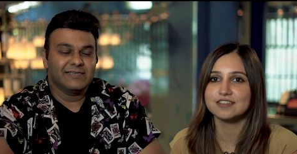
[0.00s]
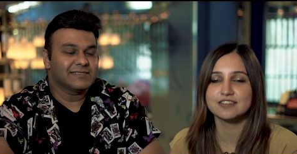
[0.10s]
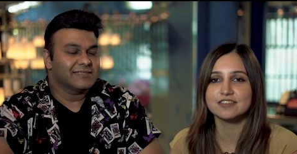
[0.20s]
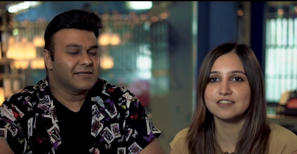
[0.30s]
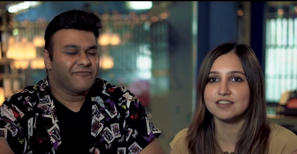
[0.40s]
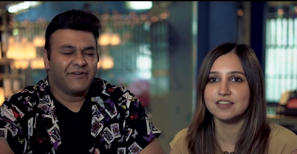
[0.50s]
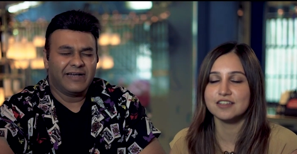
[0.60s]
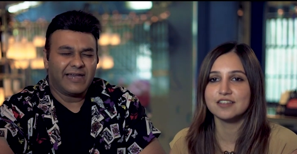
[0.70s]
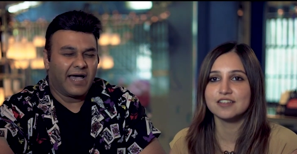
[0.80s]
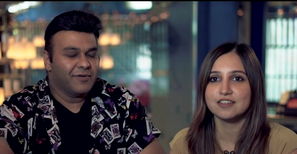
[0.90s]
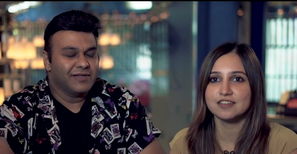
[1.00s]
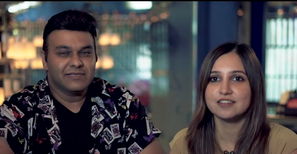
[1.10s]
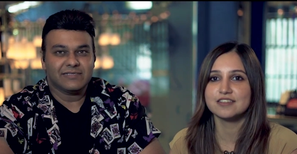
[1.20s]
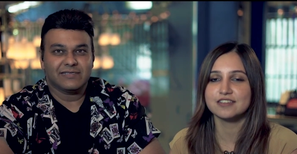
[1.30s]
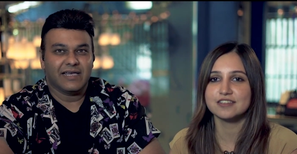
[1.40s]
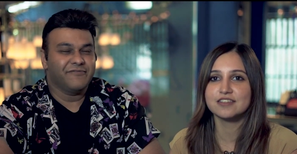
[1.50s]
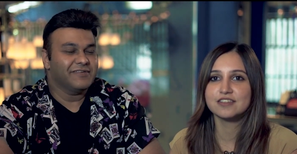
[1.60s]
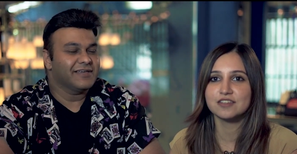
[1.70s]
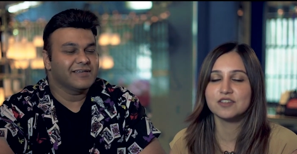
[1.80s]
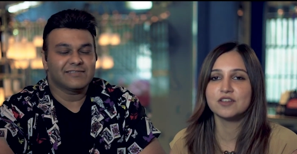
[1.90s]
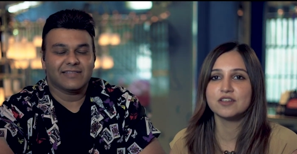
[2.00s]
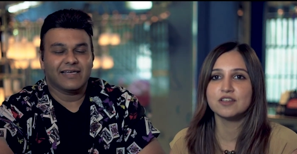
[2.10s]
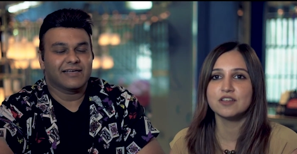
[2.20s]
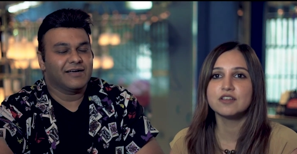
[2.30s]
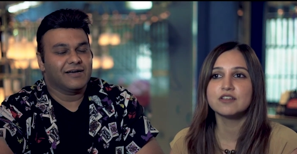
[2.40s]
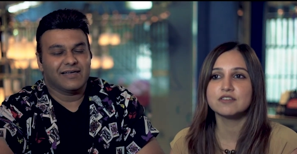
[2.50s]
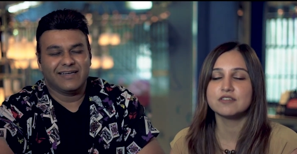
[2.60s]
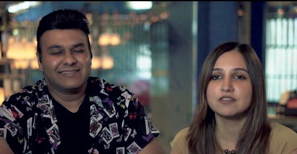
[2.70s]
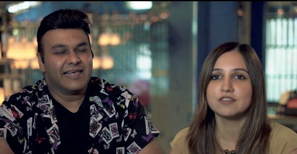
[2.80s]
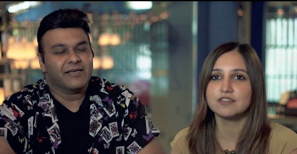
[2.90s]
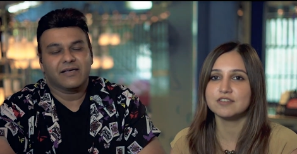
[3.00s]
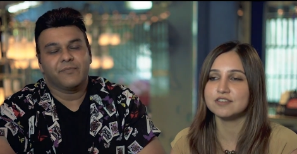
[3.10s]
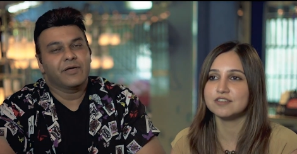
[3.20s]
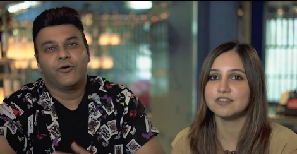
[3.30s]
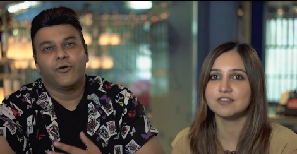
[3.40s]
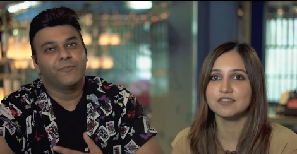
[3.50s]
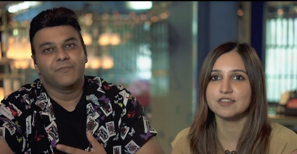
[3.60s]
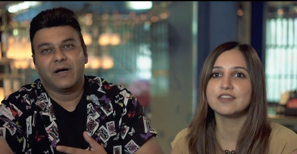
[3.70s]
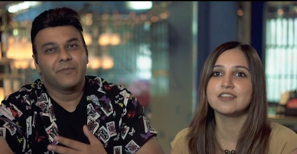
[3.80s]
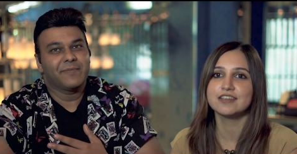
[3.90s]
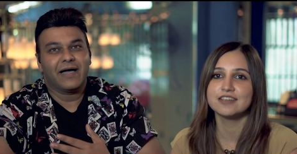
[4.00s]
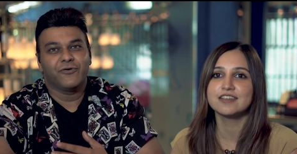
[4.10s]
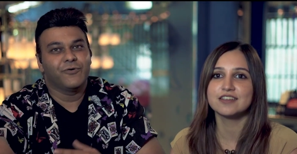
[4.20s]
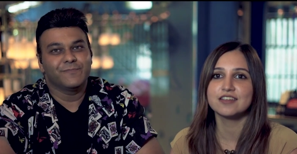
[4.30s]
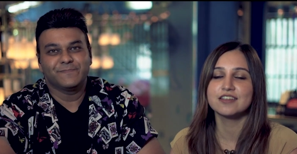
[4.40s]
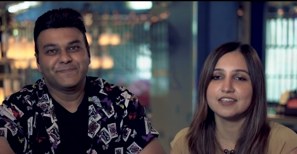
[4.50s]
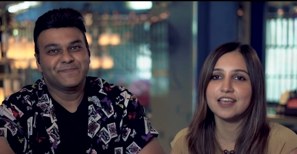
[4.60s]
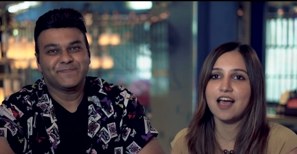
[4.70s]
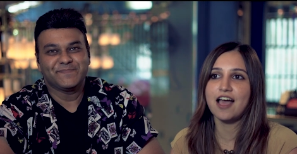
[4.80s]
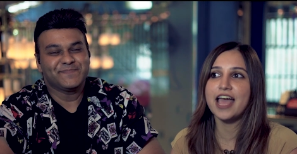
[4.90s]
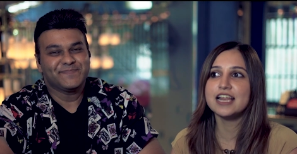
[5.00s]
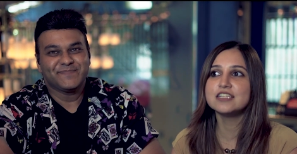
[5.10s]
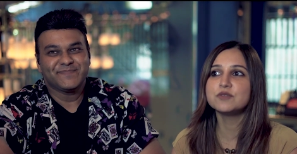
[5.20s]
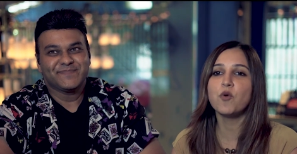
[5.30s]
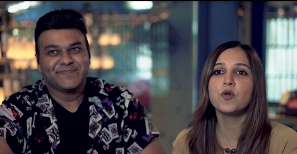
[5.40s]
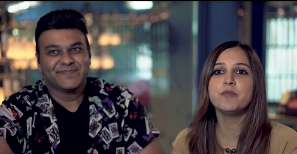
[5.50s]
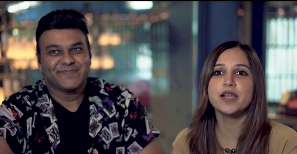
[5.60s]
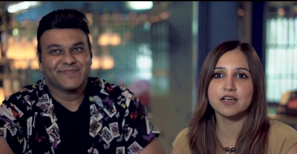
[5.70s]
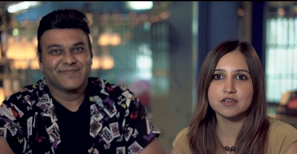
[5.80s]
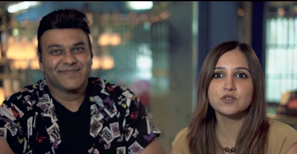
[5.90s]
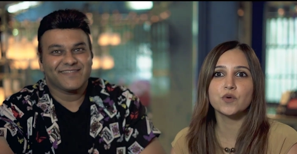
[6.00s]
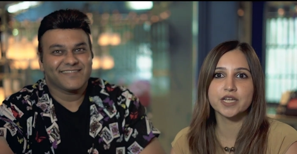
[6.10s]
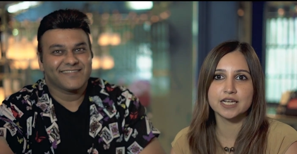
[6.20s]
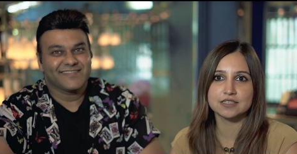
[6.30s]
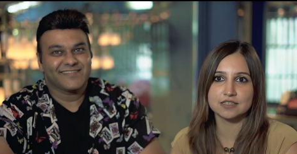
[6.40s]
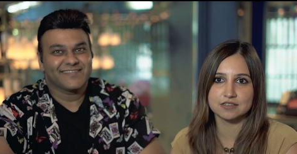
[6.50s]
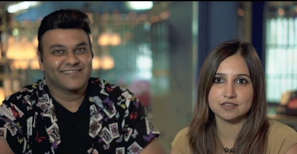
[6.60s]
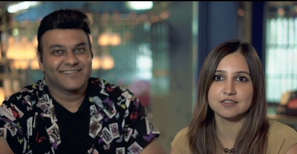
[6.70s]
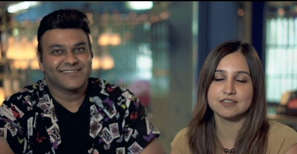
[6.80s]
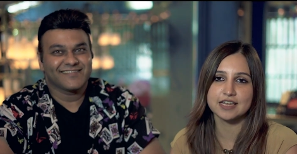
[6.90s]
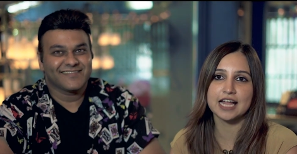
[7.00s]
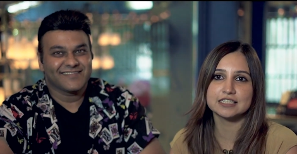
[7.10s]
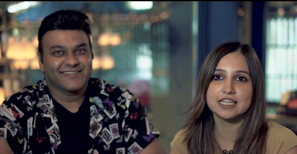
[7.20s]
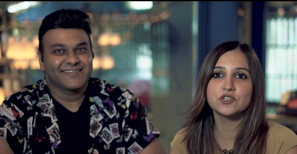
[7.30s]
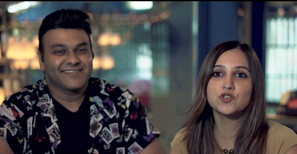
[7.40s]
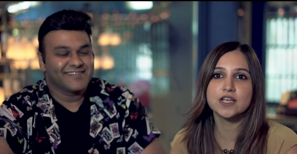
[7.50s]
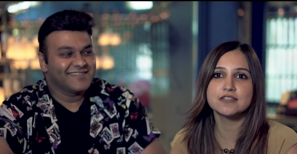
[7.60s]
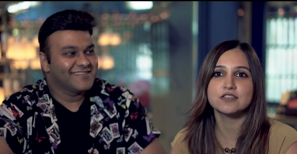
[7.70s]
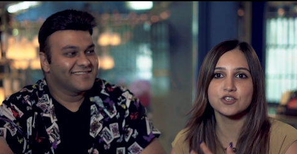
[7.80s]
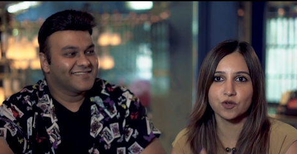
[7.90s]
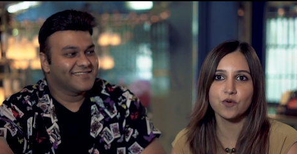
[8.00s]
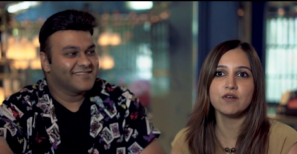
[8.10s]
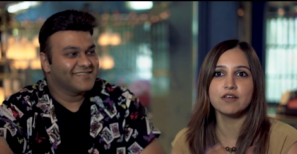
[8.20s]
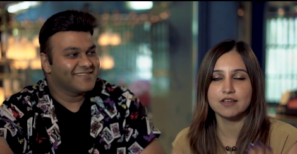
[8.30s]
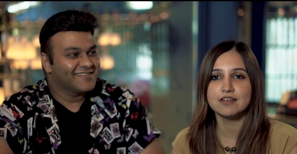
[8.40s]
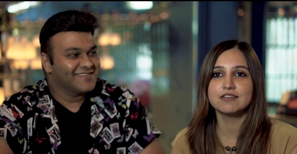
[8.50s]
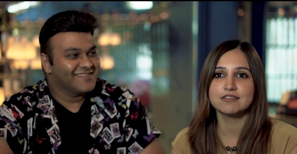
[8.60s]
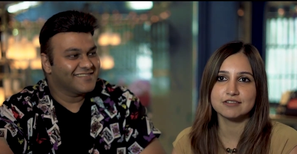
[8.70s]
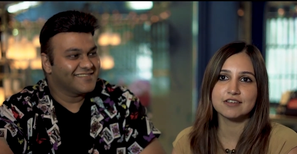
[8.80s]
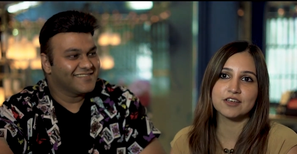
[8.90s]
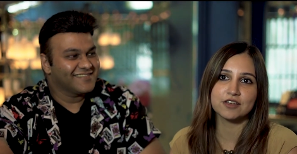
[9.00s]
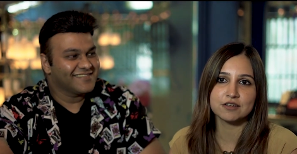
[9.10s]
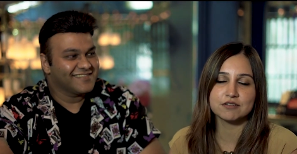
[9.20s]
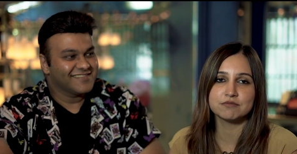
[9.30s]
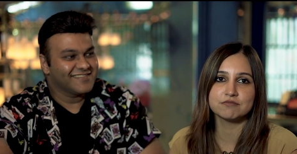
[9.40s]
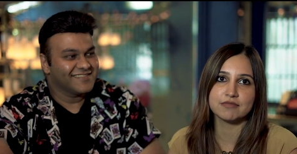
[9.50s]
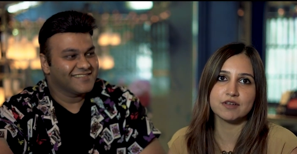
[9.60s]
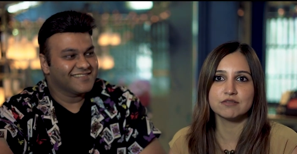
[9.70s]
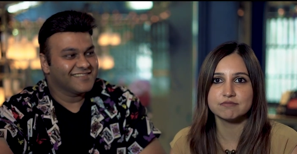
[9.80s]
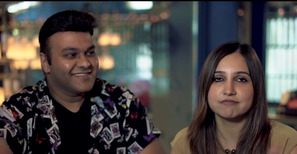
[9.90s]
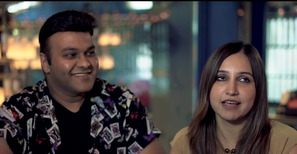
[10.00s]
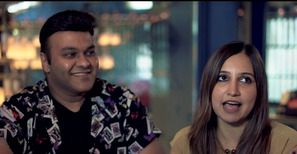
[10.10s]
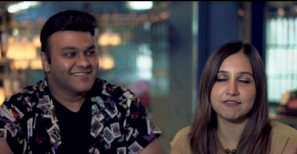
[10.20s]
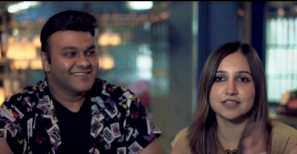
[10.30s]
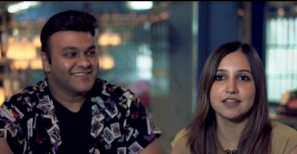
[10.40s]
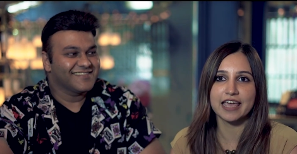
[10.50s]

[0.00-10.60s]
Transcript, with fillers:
Speaker 1: is fantabulous, everything is like, it's like coming home, coming back home.
Speaker 2: Yeah, and it's more players oriented rather than just, you know, um, having the